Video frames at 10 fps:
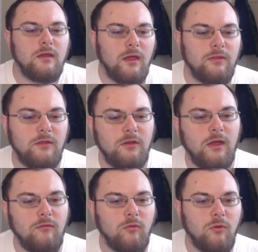And then you
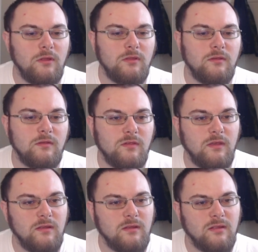have ones
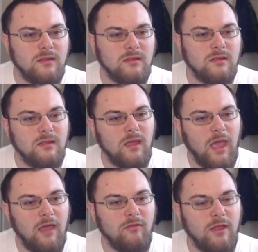that
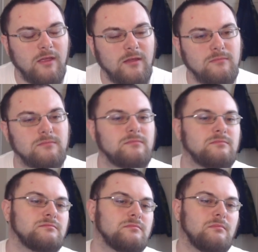have like
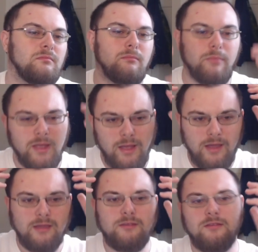big
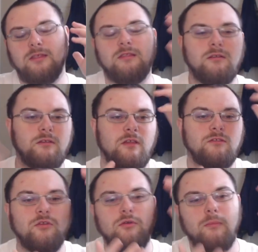eyes, and then there's like
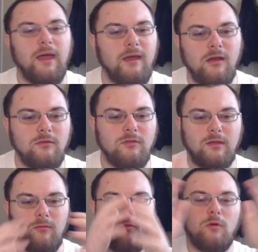two mouths,
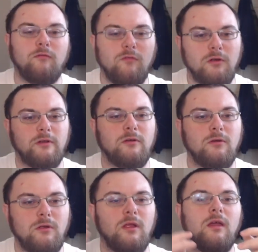like one
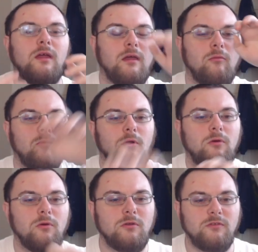vertical and one
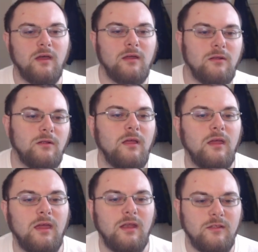horizontal,
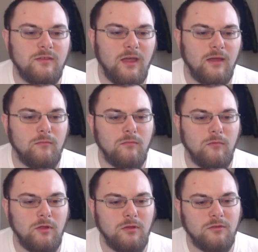and it's got
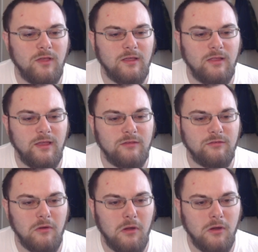what looks like legs
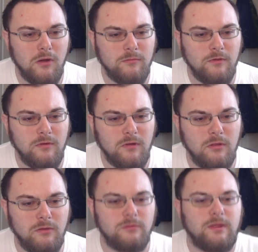for arms, or
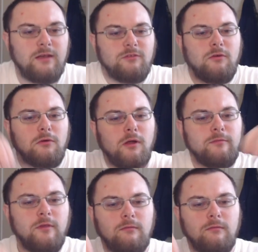little dinosaur arms.